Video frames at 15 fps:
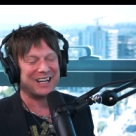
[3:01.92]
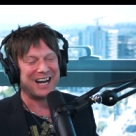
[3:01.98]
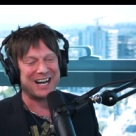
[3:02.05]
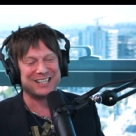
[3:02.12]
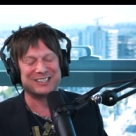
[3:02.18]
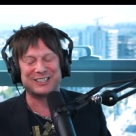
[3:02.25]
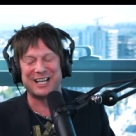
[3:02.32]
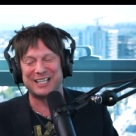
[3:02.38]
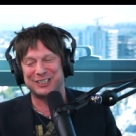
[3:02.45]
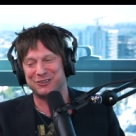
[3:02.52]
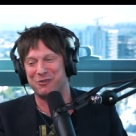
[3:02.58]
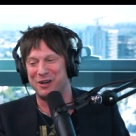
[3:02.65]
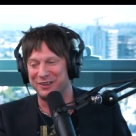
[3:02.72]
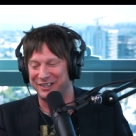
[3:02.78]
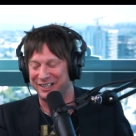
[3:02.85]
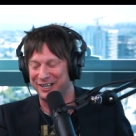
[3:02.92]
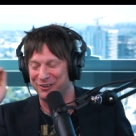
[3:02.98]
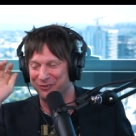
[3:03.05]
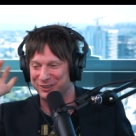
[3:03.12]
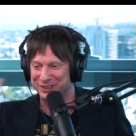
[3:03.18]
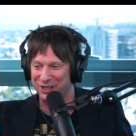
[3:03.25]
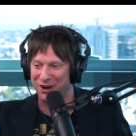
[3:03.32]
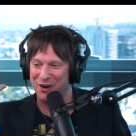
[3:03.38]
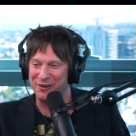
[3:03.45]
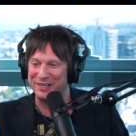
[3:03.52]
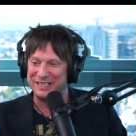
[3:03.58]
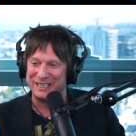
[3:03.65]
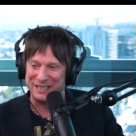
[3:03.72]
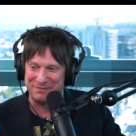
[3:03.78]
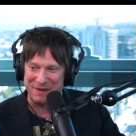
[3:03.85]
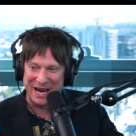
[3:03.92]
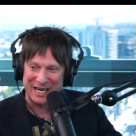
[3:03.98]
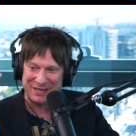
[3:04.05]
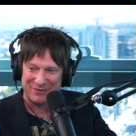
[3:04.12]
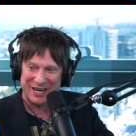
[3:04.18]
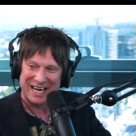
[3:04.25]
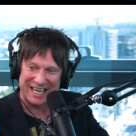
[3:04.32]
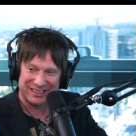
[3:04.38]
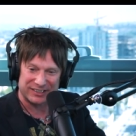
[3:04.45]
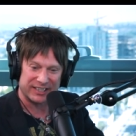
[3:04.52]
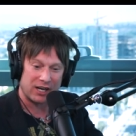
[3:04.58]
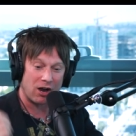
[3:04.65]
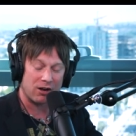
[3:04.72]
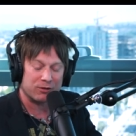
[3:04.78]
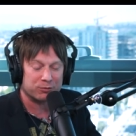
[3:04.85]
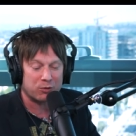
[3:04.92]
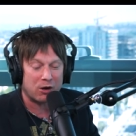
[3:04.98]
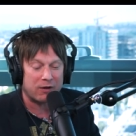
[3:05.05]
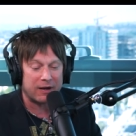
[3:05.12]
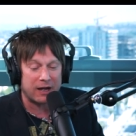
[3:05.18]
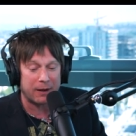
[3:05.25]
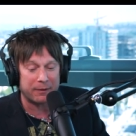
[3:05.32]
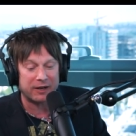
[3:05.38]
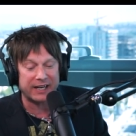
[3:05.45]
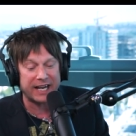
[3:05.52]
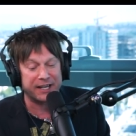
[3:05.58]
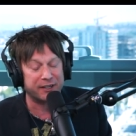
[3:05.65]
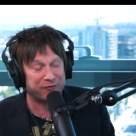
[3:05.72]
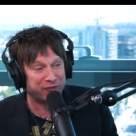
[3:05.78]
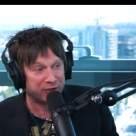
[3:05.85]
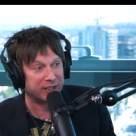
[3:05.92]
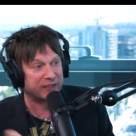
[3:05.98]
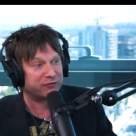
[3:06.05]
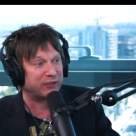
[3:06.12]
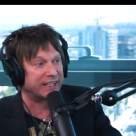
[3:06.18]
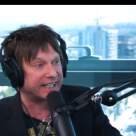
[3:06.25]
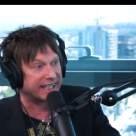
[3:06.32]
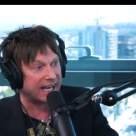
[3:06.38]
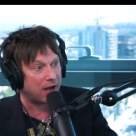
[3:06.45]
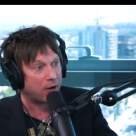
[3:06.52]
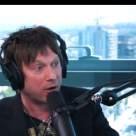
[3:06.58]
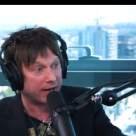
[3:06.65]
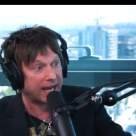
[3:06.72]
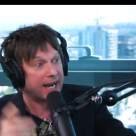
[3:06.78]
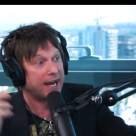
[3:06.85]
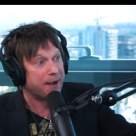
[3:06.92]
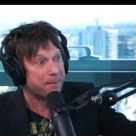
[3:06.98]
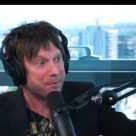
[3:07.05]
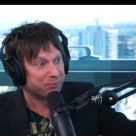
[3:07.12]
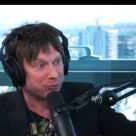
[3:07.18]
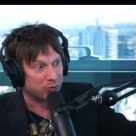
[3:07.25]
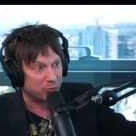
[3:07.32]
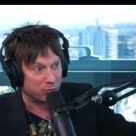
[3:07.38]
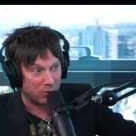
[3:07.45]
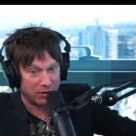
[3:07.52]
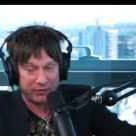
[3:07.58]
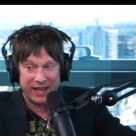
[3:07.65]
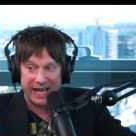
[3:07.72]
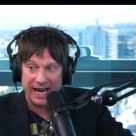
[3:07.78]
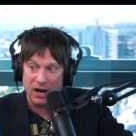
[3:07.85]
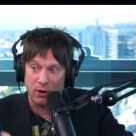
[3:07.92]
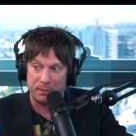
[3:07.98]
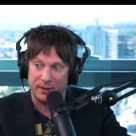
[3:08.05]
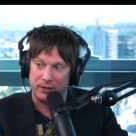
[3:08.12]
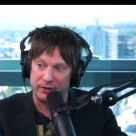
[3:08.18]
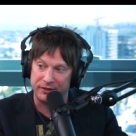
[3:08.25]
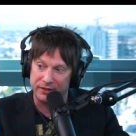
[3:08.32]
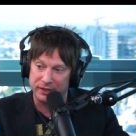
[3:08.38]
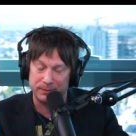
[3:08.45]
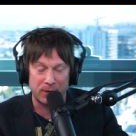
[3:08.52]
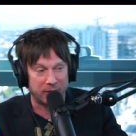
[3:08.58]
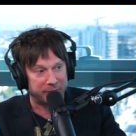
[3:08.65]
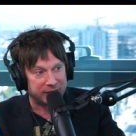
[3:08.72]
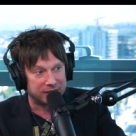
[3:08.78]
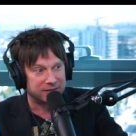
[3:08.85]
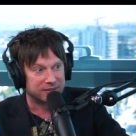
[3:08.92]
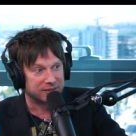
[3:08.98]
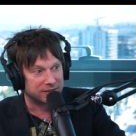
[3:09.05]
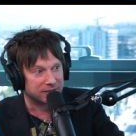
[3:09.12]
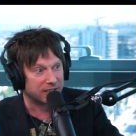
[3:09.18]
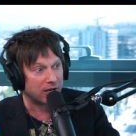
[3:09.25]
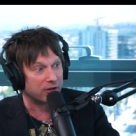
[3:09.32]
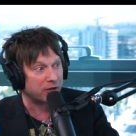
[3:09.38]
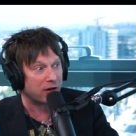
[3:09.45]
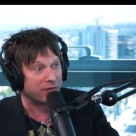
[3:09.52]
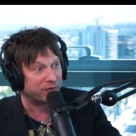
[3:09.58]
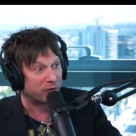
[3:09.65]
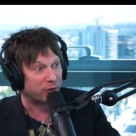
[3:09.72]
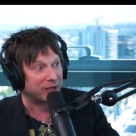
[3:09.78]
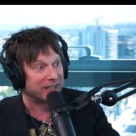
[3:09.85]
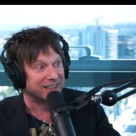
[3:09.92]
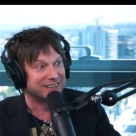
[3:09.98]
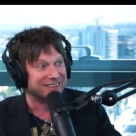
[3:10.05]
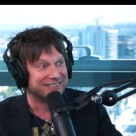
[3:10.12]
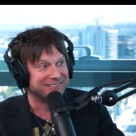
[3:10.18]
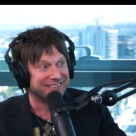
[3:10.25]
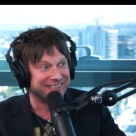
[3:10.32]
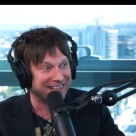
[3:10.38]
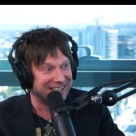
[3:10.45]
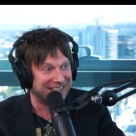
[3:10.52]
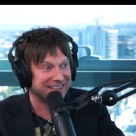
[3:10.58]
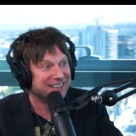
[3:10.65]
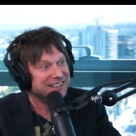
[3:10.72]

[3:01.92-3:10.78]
I, that's the one that was always in the back of my head. It's like, oh, well, how, okay, you feel like freaking out. Okay, will that help you in this moment? Go, go for it, right?